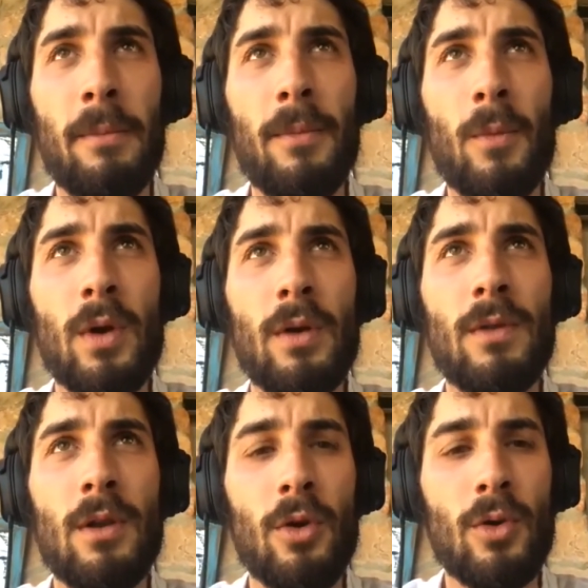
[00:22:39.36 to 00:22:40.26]
one of
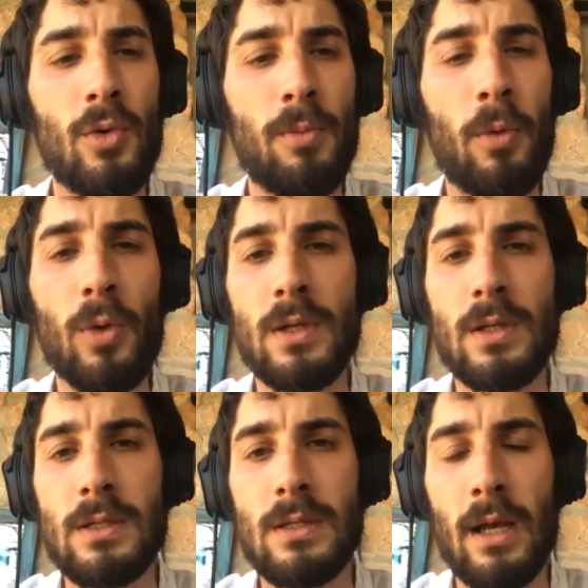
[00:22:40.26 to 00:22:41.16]
the local
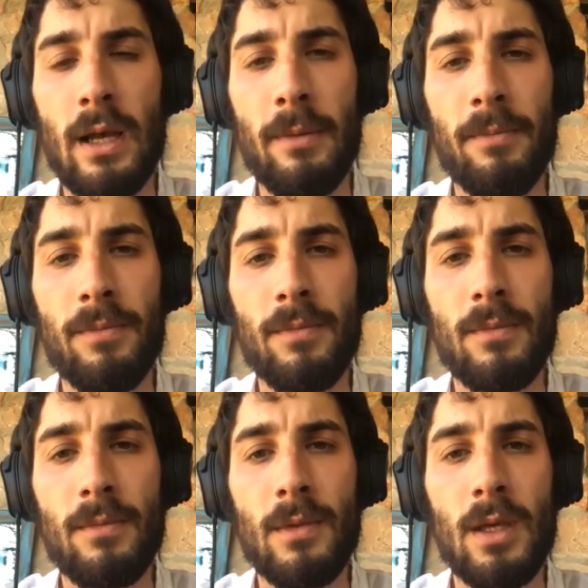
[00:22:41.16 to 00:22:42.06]
porters,
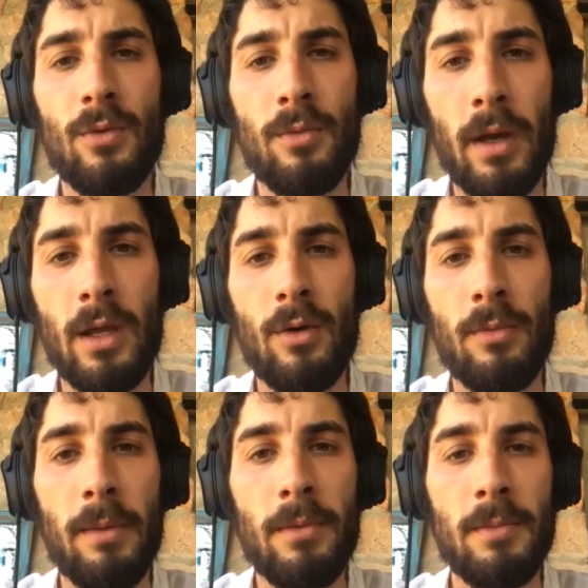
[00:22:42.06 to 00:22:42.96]
he
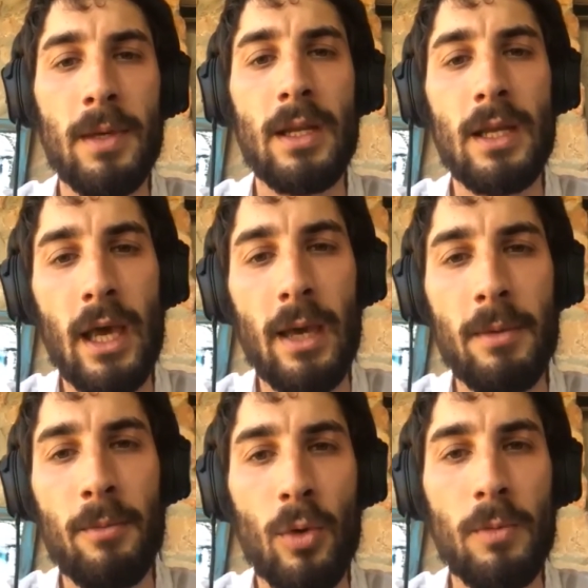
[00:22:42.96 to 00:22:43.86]
remembered me, and he came
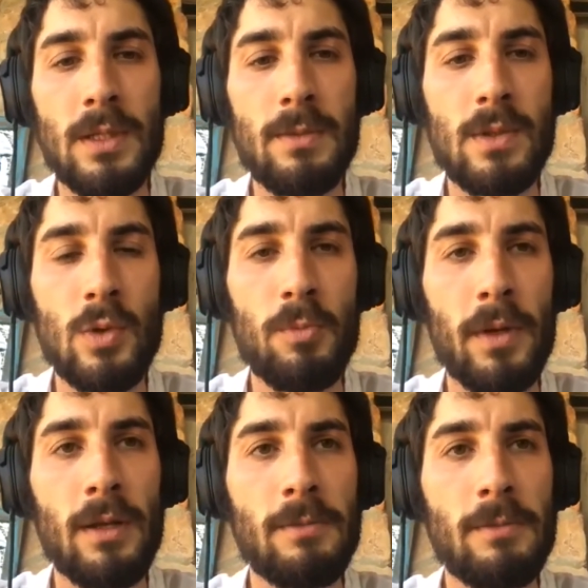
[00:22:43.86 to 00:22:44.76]
and brought me some soup
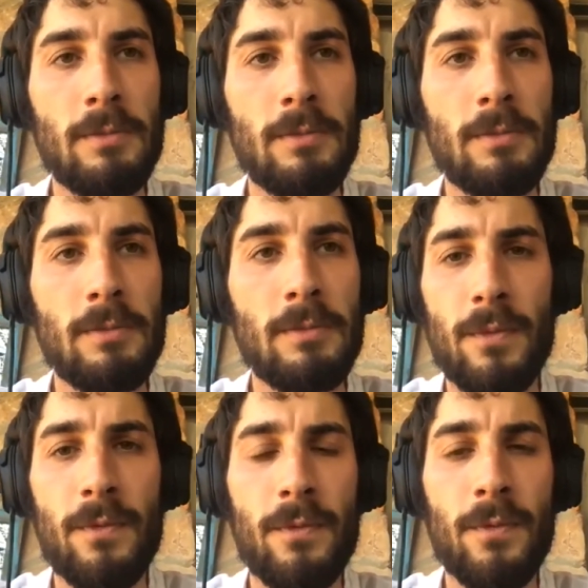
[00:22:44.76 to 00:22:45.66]
and gave me some
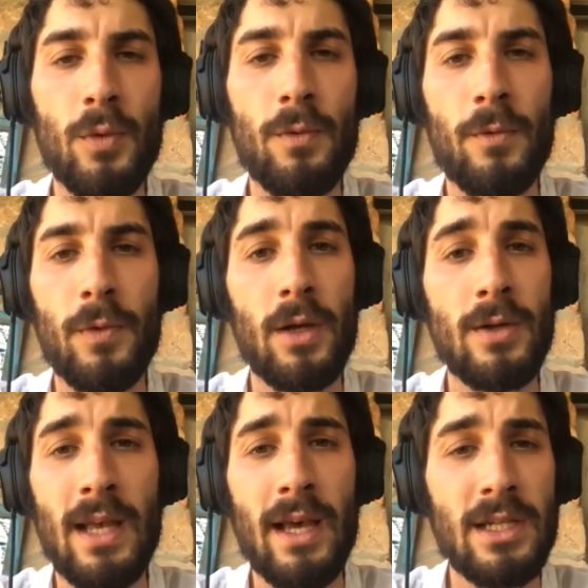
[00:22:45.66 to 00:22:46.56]
food for free,
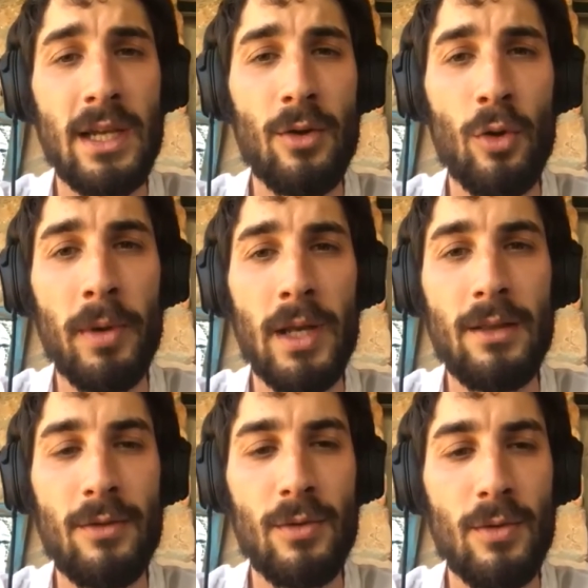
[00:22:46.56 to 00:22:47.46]
because I actually had no
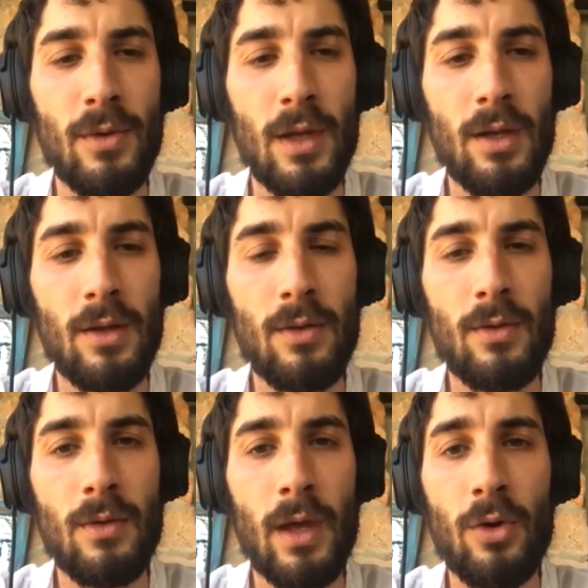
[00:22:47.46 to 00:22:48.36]
money
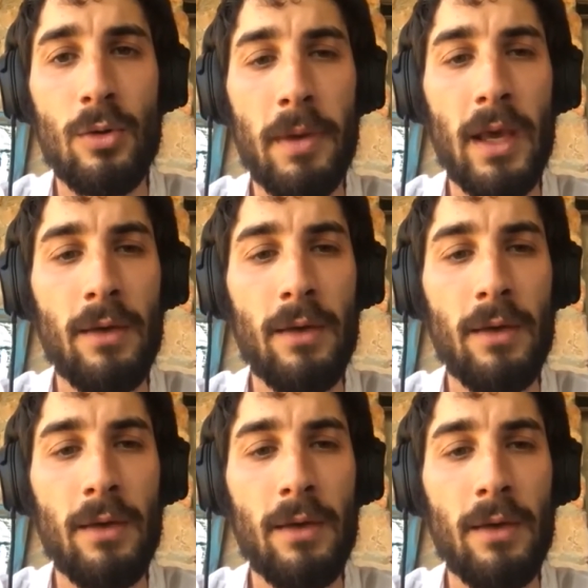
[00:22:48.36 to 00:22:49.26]
I couldn't pay for
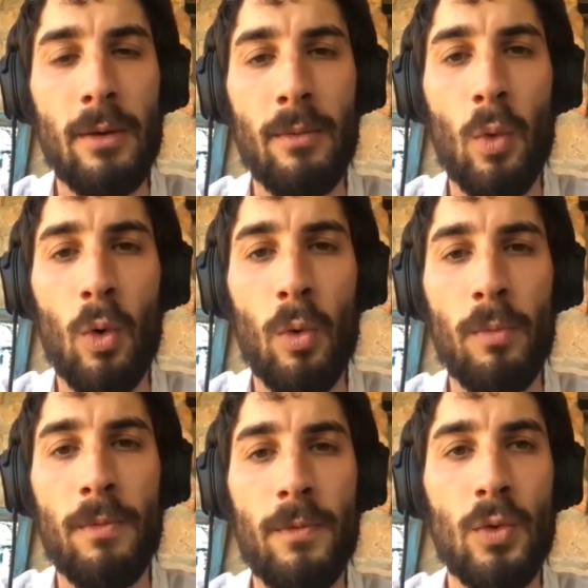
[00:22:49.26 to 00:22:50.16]
any
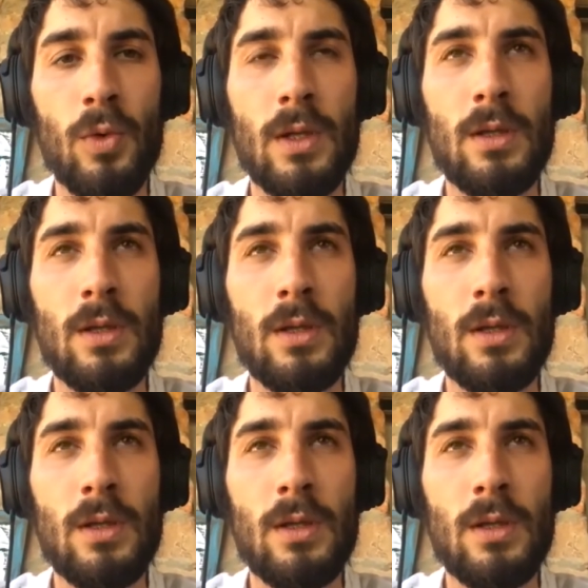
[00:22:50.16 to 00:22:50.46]
warm food